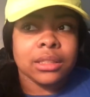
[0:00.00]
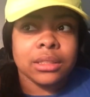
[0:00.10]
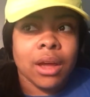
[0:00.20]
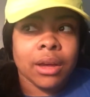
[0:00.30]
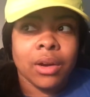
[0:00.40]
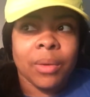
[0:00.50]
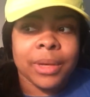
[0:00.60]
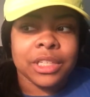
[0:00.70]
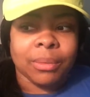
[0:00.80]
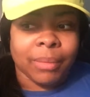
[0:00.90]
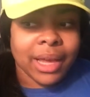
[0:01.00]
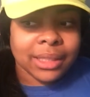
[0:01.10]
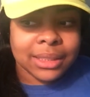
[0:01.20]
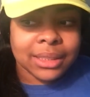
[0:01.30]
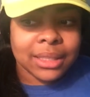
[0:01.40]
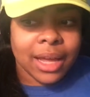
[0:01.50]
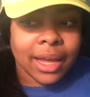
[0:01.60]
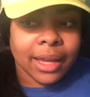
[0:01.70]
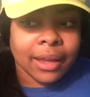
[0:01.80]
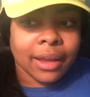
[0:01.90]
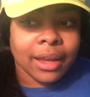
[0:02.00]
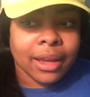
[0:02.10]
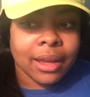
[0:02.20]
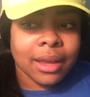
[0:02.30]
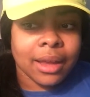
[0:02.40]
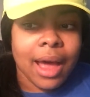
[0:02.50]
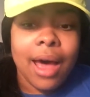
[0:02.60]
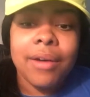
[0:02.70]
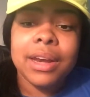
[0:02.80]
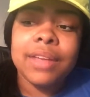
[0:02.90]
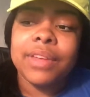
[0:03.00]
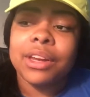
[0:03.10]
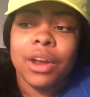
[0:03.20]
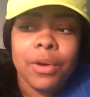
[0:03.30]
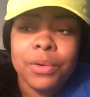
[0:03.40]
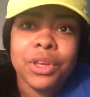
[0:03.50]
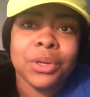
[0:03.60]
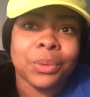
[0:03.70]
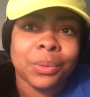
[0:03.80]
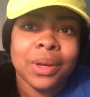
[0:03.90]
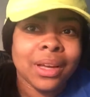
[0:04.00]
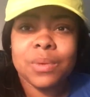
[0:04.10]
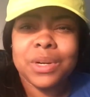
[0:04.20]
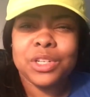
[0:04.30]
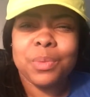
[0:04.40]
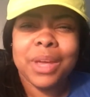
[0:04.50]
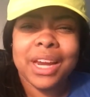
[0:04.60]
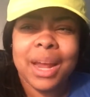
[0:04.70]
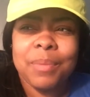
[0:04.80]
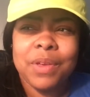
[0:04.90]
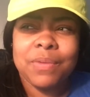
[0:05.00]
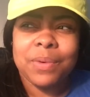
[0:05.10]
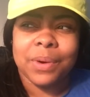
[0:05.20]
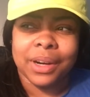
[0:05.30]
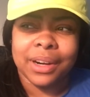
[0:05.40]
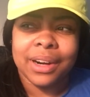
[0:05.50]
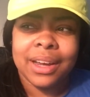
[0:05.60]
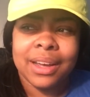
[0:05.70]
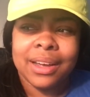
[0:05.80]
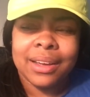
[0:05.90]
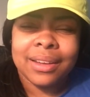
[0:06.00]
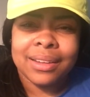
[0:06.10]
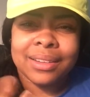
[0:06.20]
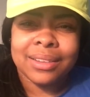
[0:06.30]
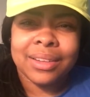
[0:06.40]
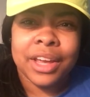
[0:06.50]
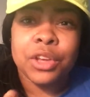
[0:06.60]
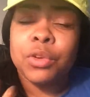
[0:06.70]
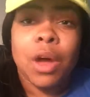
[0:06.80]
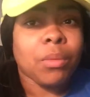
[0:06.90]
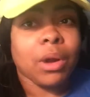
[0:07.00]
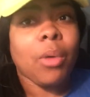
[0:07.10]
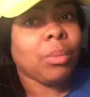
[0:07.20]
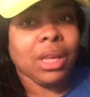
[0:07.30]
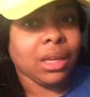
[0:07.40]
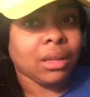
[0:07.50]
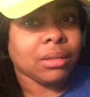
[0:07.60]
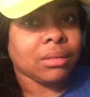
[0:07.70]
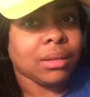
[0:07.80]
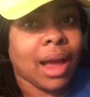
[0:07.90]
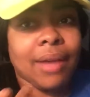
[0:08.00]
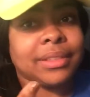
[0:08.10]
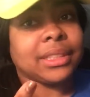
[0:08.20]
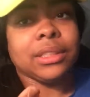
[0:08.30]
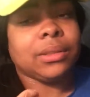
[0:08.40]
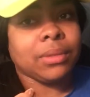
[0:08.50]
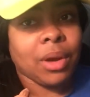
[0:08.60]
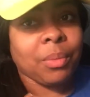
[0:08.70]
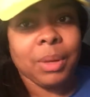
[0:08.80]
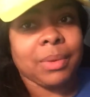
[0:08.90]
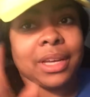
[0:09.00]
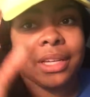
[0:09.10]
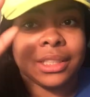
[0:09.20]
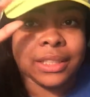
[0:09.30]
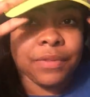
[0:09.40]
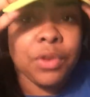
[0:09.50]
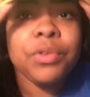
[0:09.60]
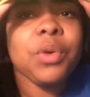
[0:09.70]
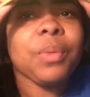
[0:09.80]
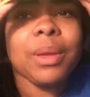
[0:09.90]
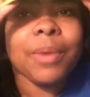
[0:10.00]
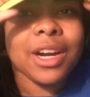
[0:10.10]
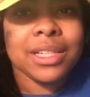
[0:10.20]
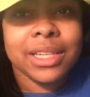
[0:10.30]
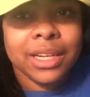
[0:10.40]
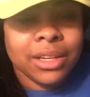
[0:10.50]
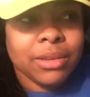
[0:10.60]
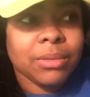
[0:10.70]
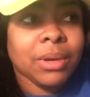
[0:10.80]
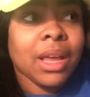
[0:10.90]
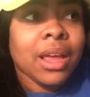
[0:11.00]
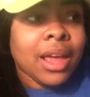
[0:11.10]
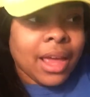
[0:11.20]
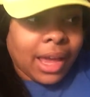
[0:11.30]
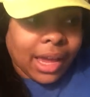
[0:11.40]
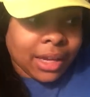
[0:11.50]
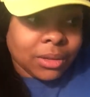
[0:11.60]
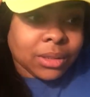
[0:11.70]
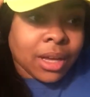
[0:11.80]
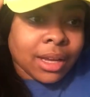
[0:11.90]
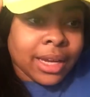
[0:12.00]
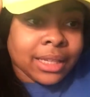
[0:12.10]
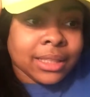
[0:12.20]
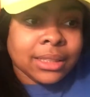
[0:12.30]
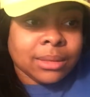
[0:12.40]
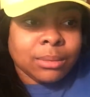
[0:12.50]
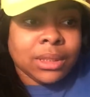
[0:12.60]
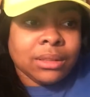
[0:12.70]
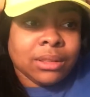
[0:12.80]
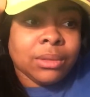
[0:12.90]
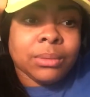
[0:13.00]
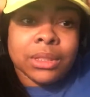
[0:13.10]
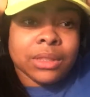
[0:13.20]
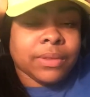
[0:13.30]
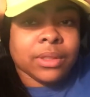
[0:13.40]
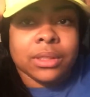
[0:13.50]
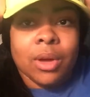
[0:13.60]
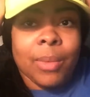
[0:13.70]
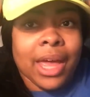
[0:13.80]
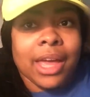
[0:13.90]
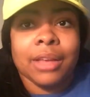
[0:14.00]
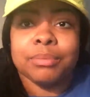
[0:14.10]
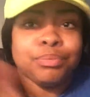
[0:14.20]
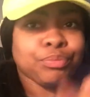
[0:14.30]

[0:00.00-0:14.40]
talking a whole bunch of mess, it's like, I don't even know you. So what is you picking at me for? Like, you don't know me. Obviously, you don't know me, because if you knew me in person and you talking like this to me, you would just feel so bad.